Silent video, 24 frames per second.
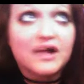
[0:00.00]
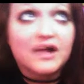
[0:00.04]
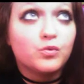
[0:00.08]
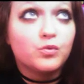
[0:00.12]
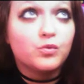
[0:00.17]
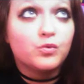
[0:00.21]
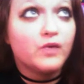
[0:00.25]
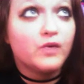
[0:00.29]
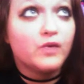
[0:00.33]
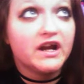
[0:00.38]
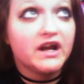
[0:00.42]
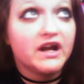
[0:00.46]

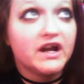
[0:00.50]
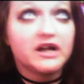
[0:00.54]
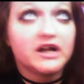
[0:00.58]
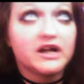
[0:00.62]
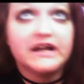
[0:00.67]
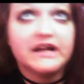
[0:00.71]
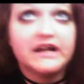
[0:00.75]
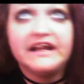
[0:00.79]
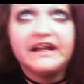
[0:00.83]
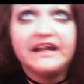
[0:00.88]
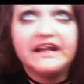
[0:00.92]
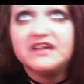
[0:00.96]

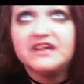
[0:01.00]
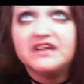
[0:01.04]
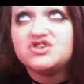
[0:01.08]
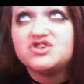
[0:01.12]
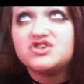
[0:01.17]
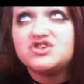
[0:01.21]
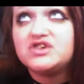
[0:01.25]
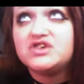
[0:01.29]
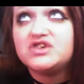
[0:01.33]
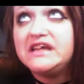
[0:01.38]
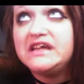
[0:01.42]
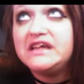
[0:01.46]
wearing,
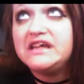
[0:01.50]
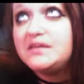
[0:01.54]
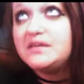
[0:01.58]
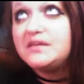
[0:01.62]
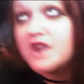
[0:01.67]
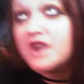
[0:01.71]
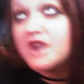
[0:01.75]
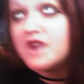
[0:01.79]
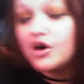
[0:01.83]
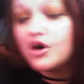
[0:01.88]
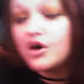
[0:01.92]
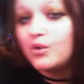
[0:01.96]

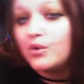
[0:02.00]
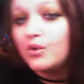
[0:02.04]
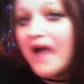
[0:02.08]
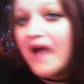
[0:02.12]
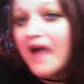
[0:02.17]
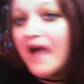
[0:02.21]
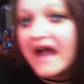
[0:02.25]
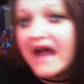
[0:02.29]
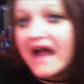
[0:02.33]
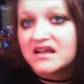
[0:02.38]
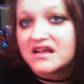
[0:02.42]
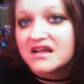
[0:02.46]
emo
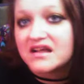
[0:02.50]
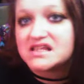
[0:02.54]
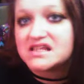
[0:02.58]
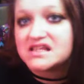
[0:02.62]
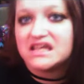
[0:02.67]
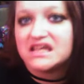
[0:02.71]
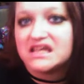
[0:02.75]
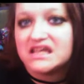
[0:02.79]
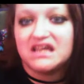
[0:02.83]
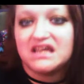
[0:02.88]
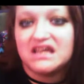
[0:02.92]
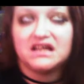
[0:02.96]

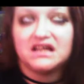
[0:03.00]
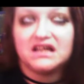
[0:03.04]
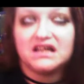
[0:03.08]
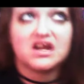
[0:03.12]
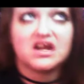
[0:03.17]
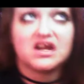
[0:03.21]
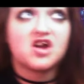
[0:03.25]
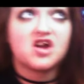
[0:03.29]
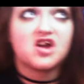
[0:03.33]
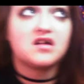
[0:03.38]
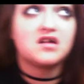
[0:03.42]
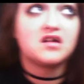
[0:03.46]
acting,
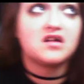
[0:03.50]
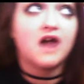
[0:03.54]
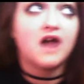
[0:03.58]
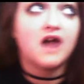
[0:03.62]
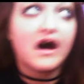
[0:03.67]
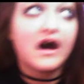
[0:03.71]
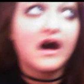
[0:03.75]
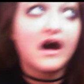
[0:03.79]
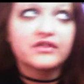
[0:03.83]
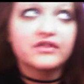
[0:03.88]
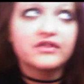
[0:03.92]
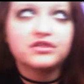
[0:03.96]

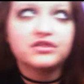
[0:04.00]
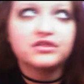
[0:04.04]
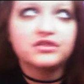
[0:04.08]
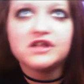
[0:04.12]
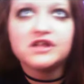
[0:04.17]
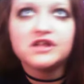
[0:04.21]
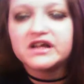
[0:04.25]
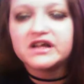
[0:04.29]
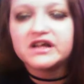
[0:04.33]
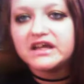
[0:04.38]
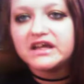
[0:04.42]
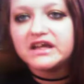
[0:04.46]
goth
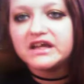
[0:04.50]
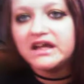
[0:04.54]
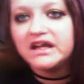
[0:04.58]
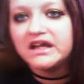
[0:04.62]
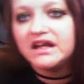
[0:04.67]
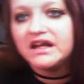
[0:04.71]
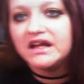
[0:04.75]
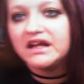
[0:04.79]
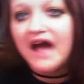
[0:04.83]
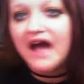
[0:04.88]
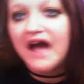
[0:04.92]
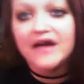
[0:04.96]

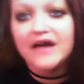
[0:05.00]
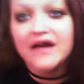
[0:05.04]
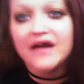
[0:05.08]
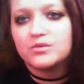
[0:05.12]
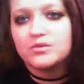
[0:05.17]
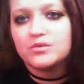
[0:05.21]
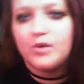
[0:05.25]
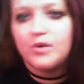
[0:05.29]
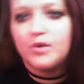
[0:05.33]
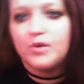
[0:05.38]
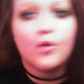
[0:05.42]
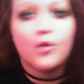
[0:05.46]
looking, I don't
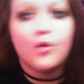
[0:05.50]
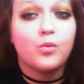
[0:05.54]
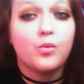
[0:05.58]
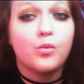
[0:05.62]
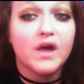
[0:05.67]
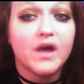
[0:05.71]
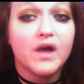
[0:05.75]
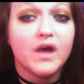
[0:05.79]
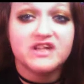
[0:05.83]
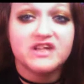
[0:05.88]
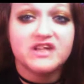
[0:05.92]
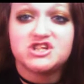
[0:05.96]
know
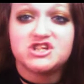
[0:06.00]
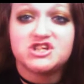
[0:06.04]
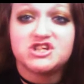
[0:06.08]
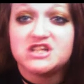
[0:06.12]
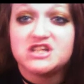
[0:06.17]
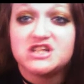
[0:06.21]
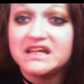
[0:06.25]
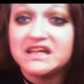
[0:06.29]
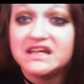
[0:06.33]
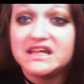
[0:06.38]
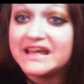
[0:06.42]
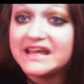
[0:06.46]
what
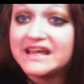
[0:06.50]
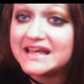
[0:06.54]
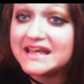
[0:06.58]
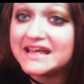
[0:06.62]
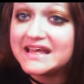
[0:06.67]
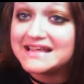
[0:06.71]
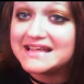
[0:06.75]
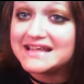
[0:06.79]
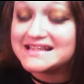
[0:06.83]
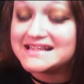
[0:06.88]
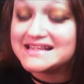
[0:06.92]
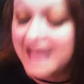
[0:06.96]
she
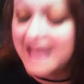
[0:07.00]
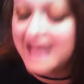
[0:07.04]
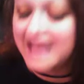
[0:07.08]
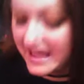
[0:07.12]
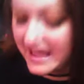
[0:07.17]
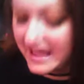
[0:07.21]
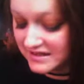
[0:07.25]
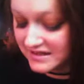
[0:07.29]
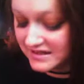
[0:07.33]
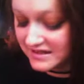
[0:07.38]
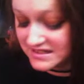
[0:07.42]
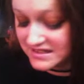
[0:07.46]
is
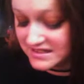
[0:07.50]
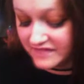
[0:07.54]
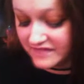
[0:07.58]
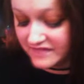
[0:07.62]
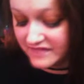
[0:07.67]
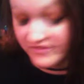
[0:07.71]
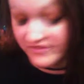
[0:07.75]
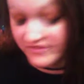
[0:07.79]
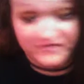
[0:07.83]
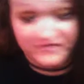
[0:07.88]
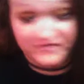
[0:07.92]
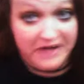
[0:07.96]
except
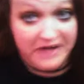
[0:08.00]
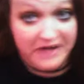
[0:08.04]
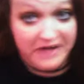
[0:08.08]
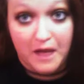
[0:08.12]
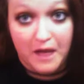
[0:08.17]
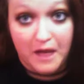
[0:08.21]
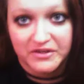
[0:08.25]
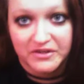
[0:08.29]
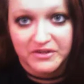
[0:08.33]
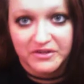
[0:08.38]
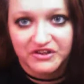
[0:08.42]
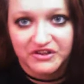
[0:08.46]
for
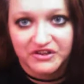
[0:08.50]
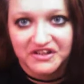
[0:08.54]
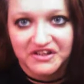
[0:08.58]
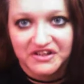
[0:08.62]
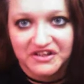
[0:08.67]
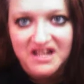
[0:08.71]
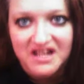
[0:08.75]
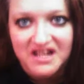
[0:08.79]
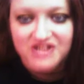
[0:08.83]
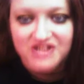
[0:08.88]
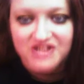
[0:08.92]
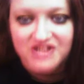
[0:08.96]
phenomenal.
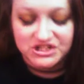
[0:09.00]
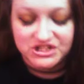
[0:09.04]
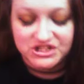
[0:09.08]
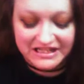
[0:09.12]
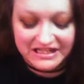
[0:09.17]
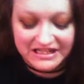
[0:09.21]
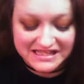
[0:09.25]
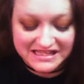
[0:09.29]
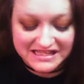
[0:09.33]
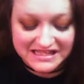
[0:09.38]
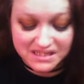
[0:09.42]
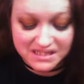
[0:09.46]
She
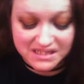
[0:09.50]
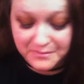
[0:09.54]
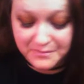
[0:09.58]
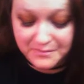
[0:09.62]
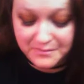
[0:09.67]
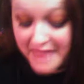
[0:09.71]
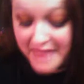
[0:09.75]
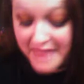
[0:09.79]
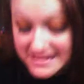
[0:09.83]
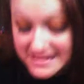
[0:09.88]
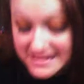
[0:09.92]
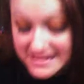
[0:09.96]
is an
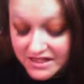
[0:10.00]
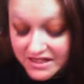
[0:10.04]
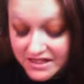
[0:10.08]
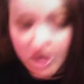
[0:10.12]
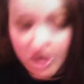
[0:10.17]
amazing